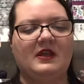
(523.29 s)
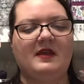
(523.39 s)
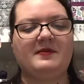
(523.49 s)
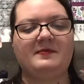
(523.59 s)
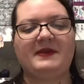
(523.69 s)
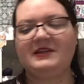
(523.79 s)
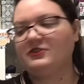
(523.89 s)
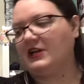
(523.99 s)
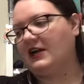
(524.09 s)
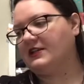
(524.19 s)
I mean, a
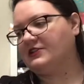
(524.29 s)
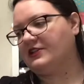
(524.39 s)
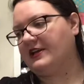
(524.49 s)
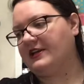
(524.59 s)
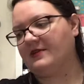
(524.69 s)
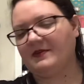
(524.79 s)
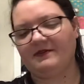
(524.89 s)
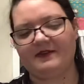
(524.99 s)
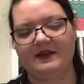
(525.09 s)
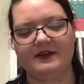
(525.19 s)
Patriotic July could be
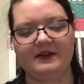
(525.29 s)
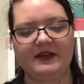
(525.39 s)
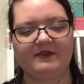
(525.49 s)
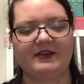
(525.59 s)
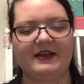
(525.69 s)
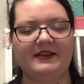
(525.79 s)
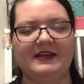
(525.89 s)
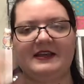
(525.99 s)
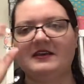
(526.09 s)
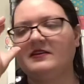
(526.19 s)
fun. I've got
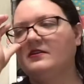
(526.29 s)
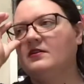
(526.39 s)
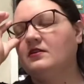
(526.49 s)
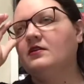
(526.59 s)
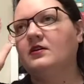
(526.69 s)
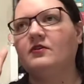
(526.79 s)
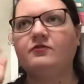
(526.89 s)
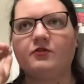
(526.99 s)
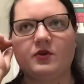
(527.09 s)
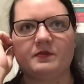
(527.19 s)
like
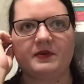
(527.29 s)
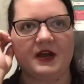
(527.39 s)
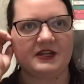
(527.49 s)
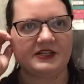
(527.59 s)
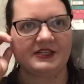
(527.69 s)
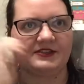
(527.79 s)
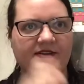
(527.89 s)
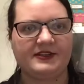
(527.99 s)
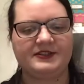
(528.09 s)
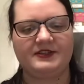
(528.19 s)
4 projects, so
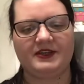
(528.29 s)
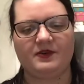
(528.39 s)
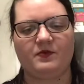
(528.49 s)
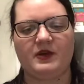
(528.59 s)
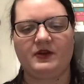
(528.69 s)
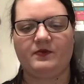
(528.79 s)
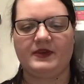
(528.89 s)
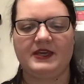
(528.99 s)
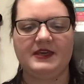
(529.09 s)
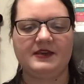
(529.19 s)
I could do like 1 a
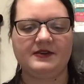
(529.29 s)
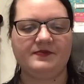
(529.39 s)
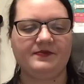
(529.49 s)
week.